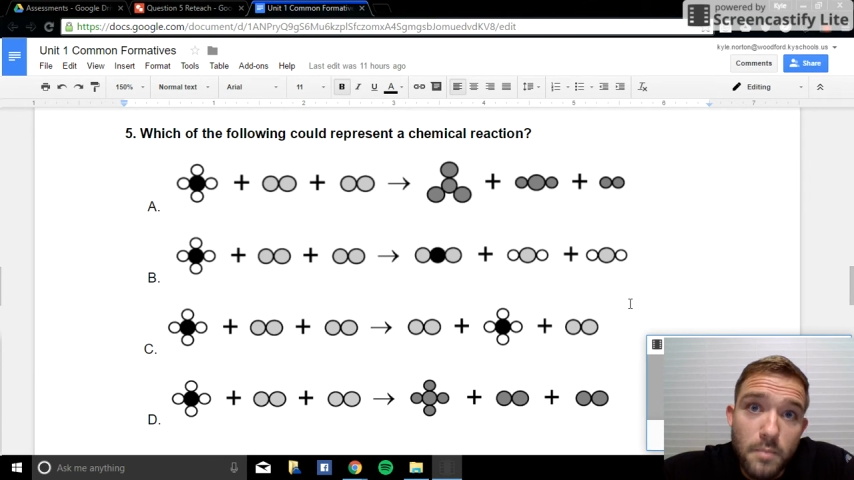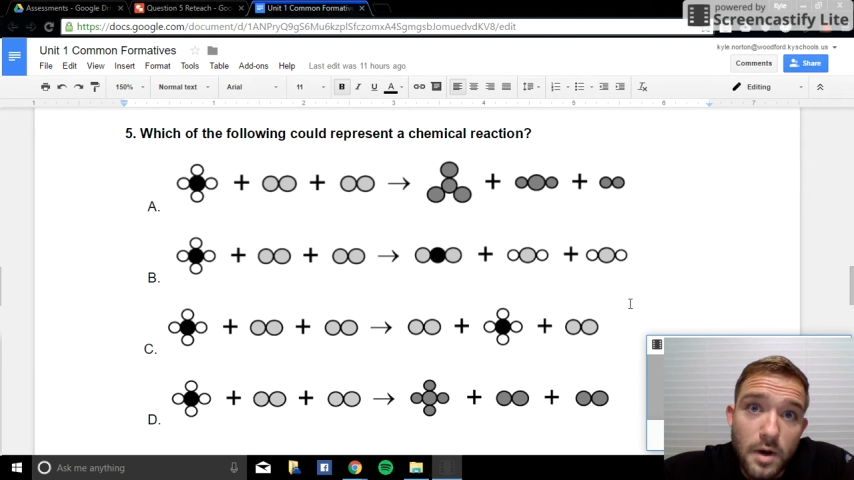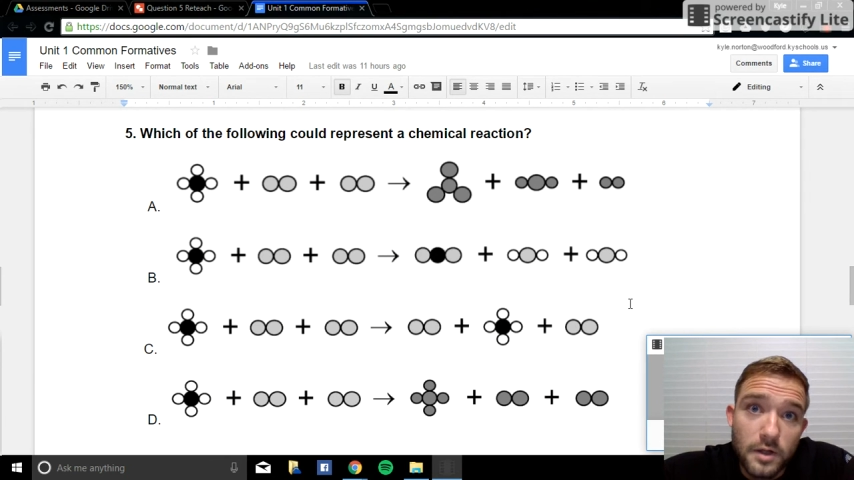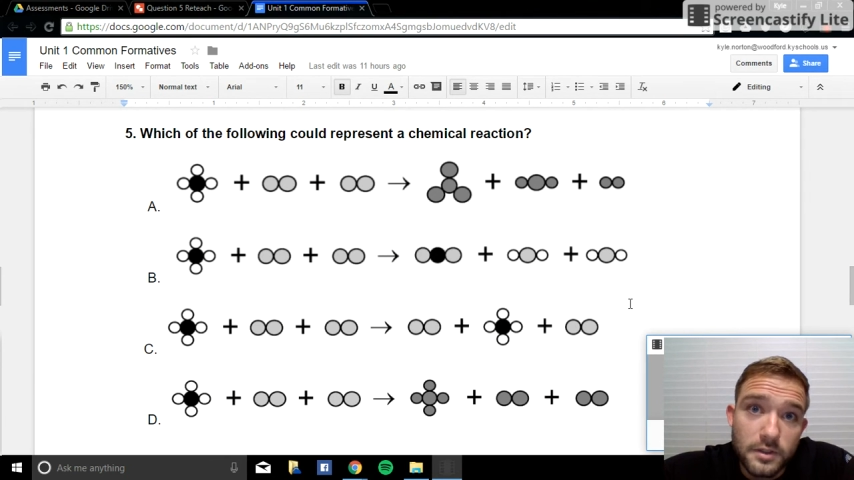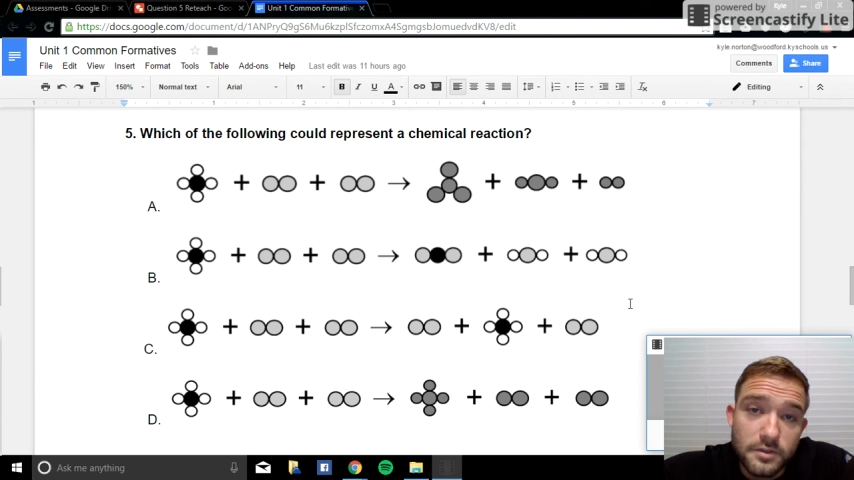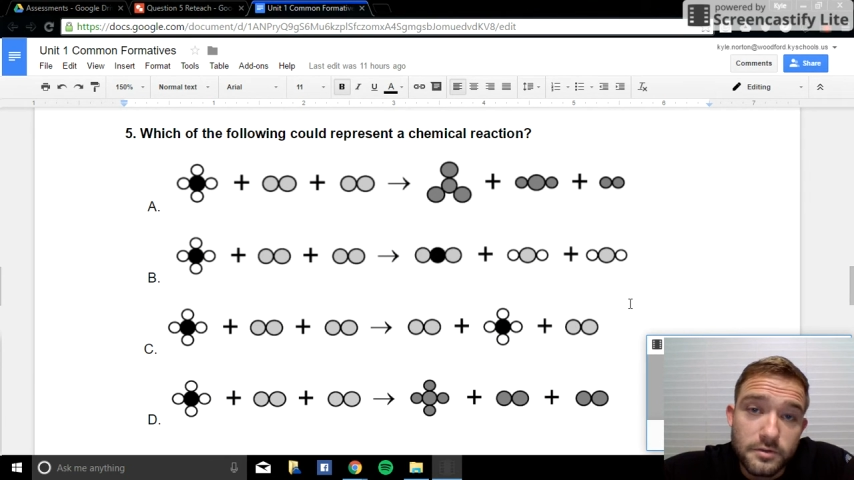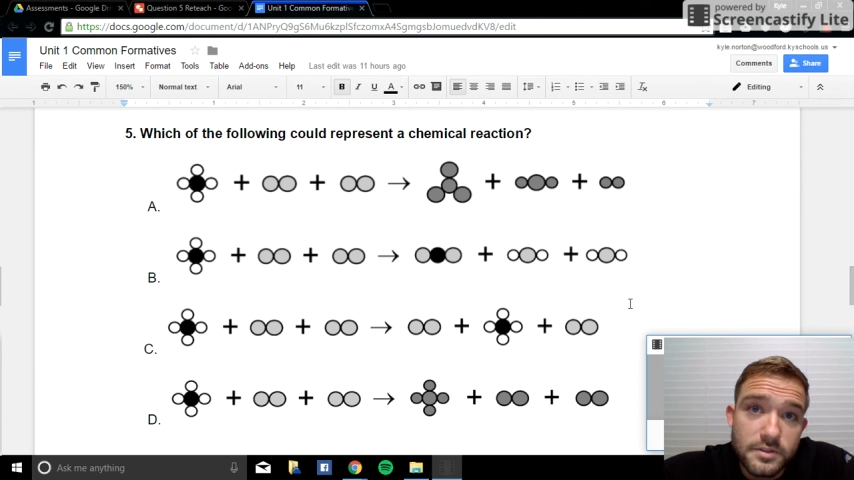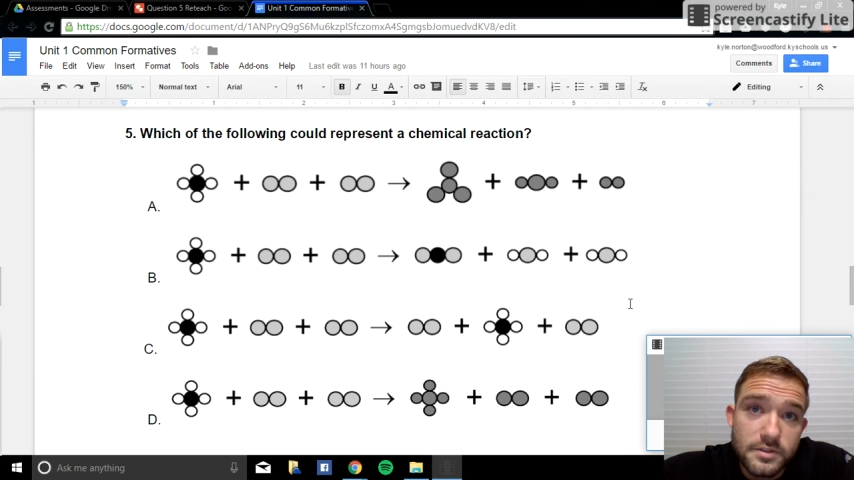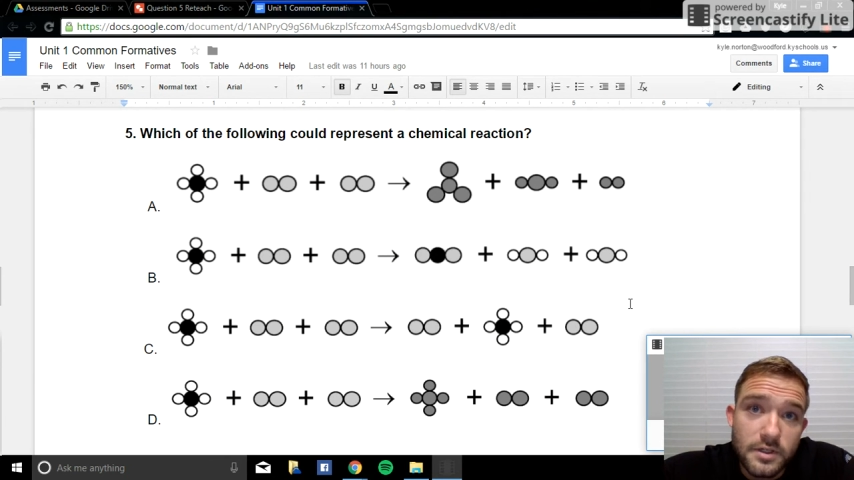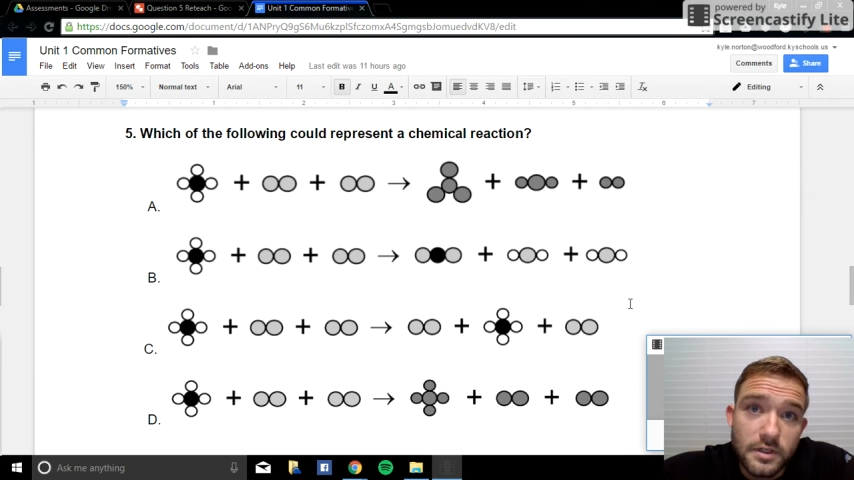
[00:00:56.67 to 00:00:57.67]

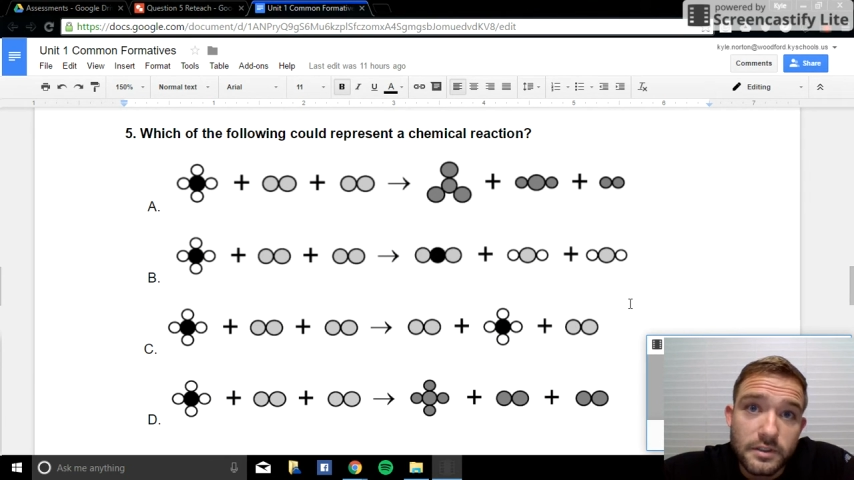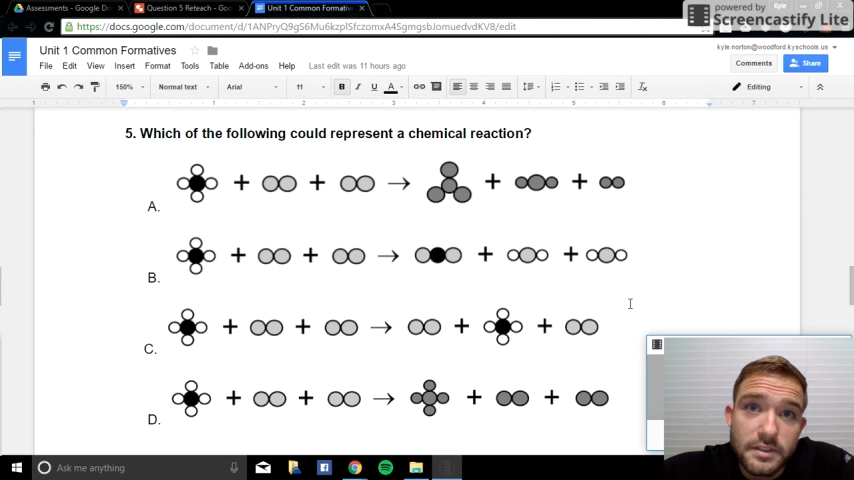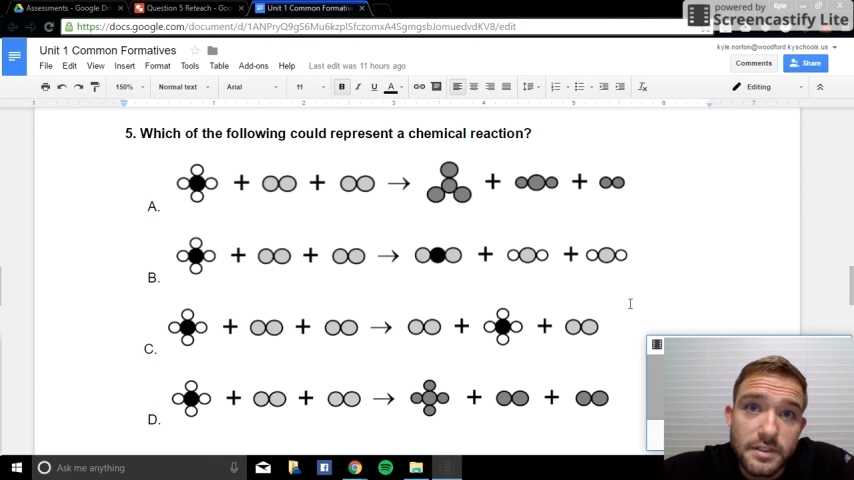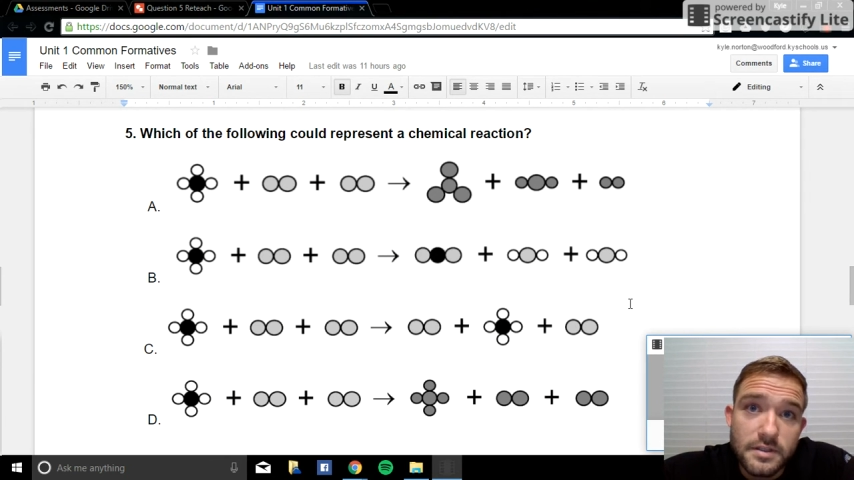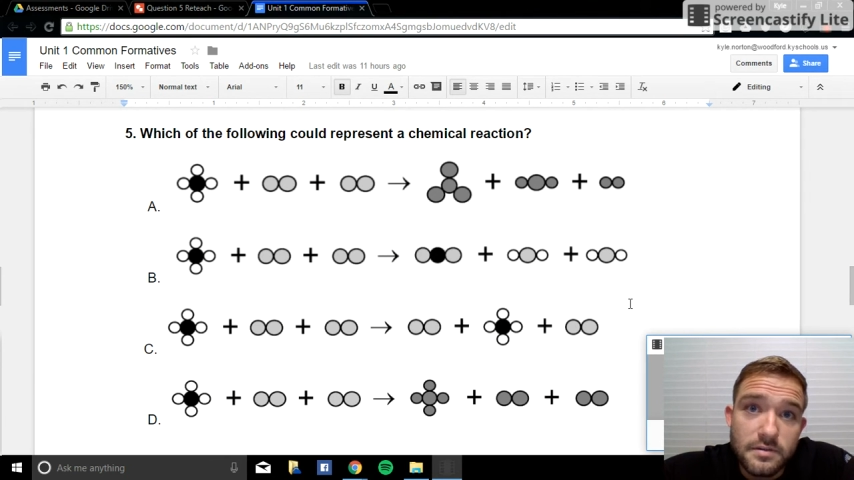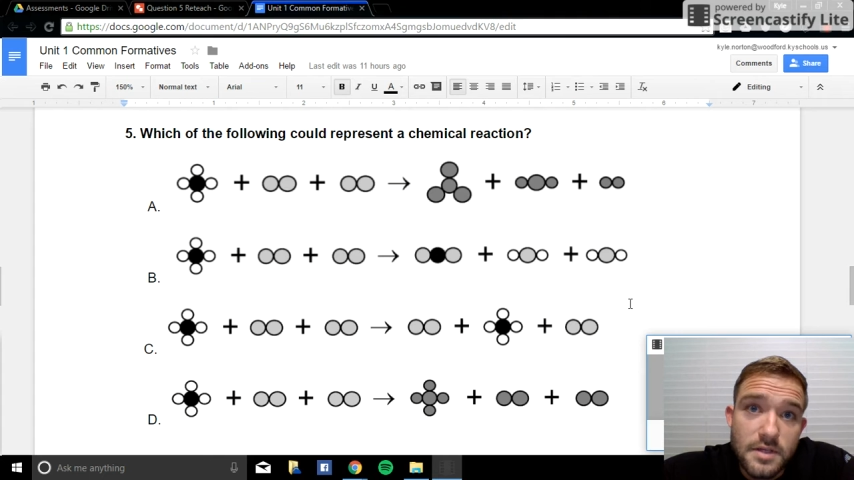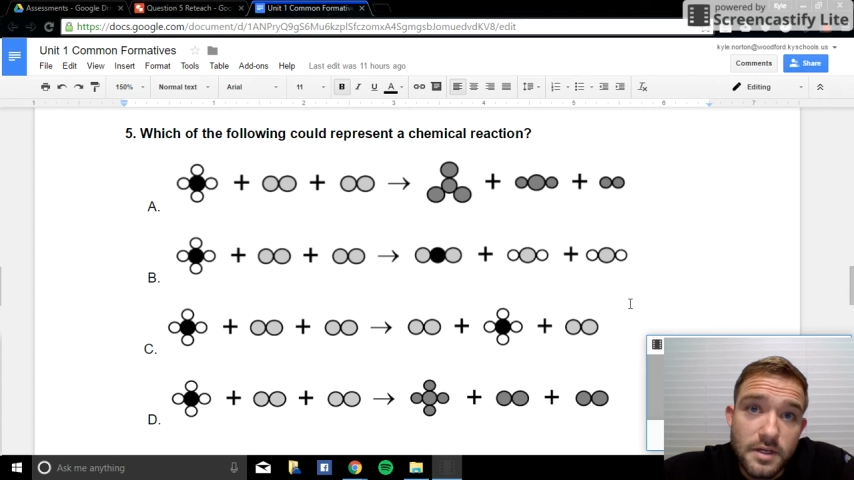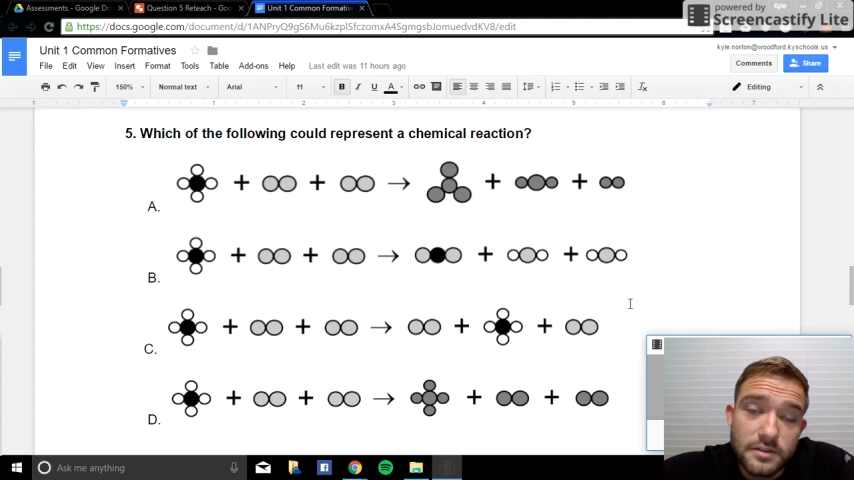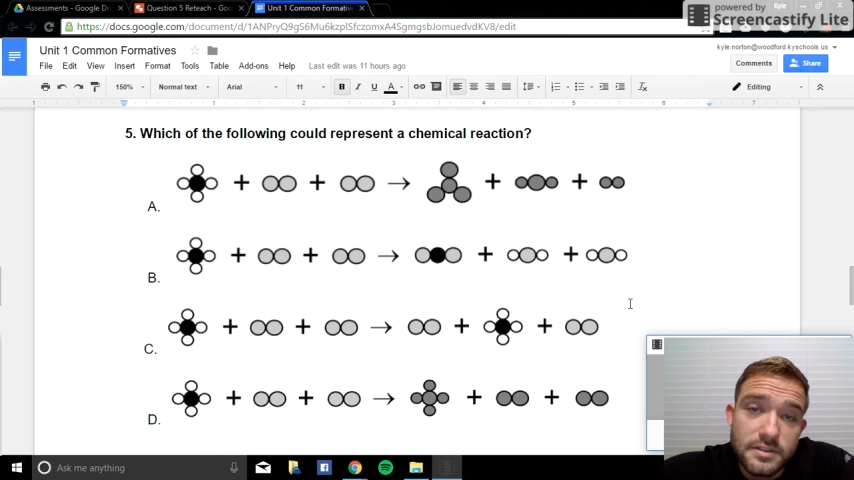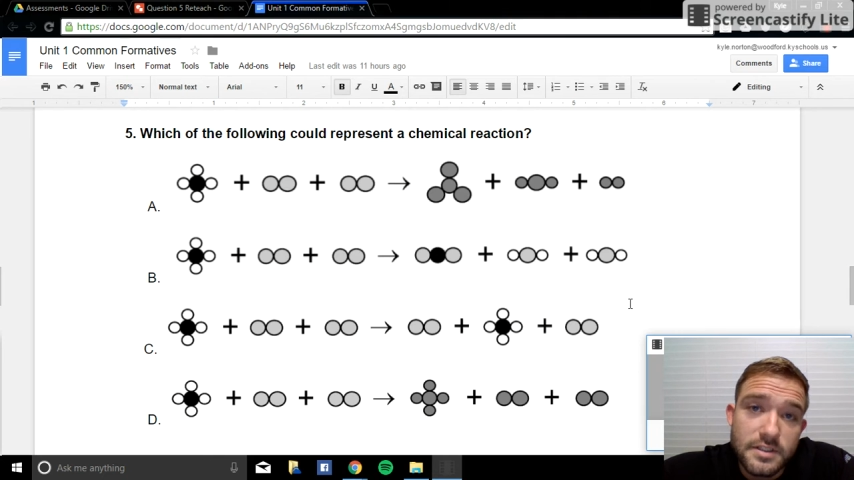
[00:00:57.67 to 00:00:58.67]
molecules on
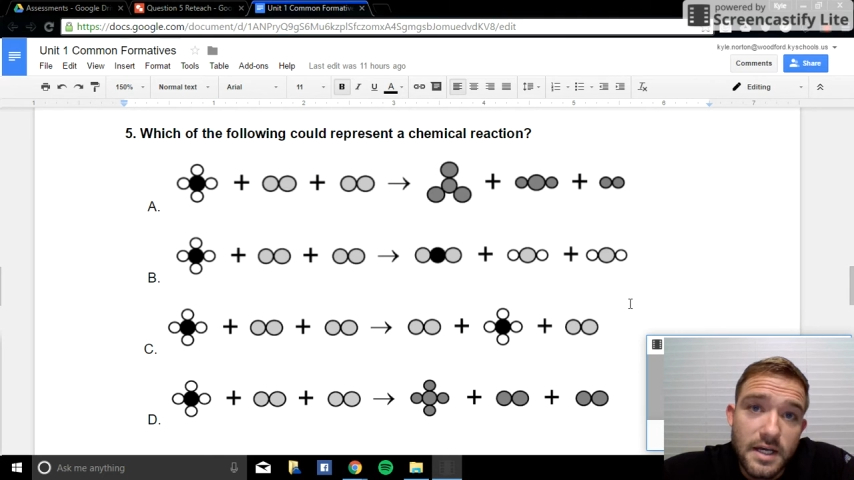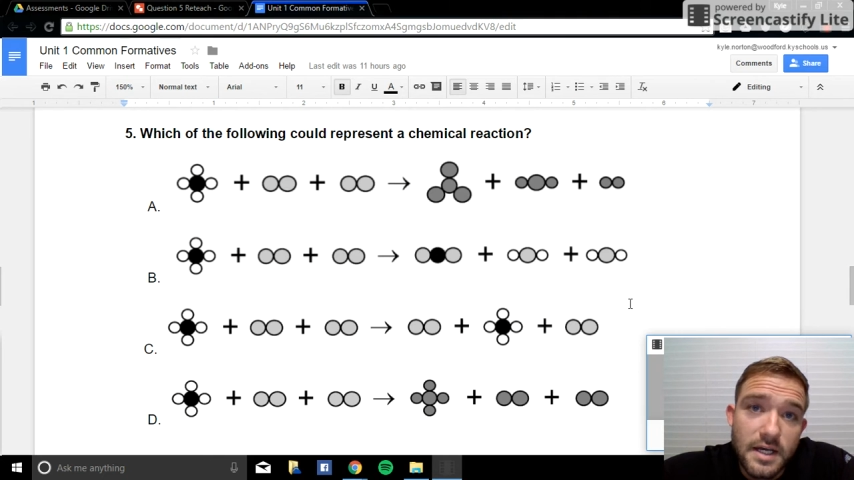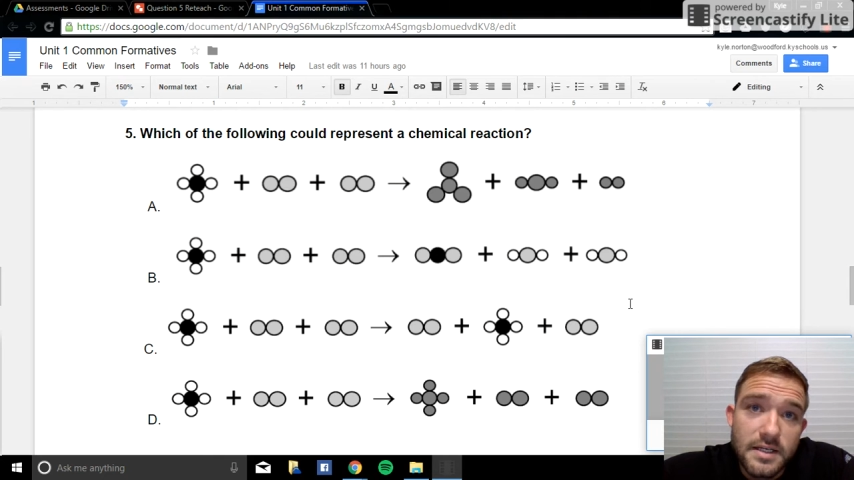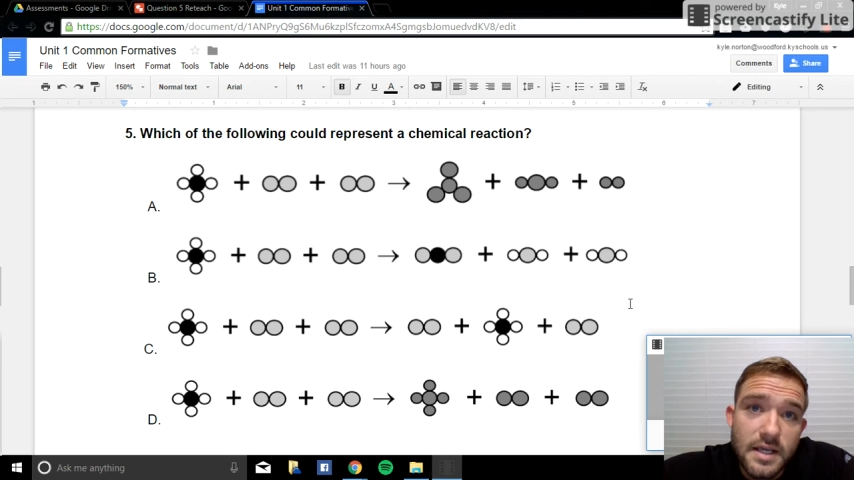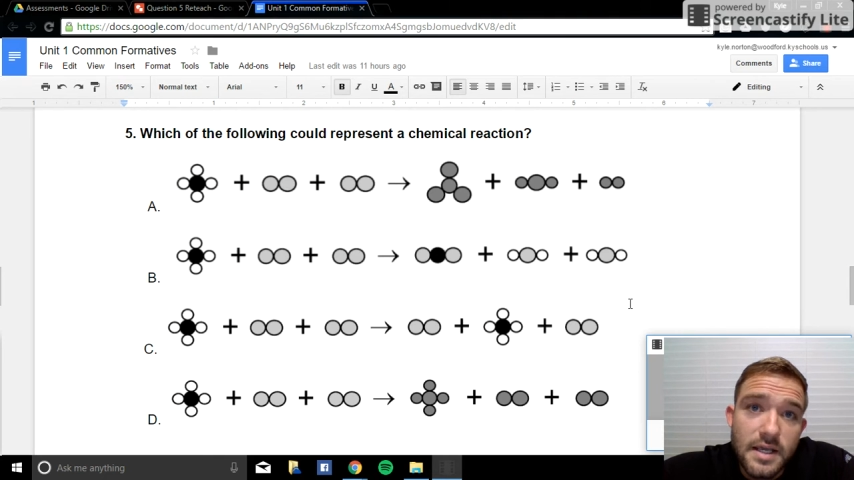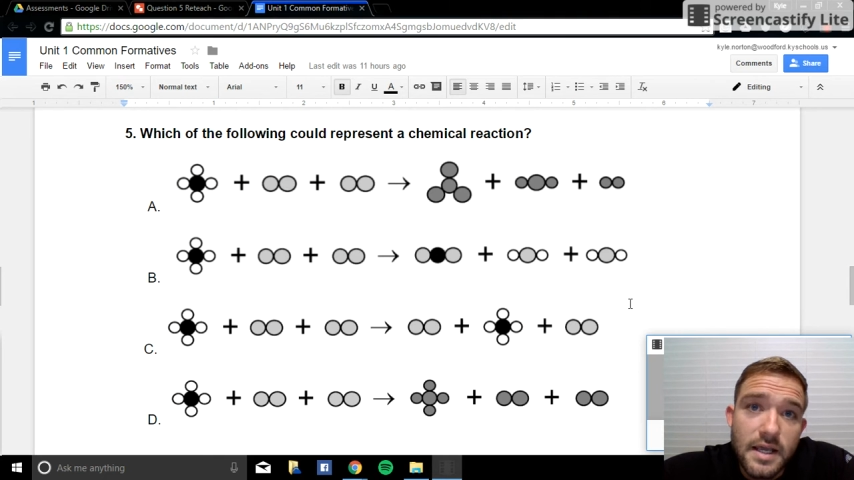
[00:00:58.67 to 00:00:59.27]
the other side.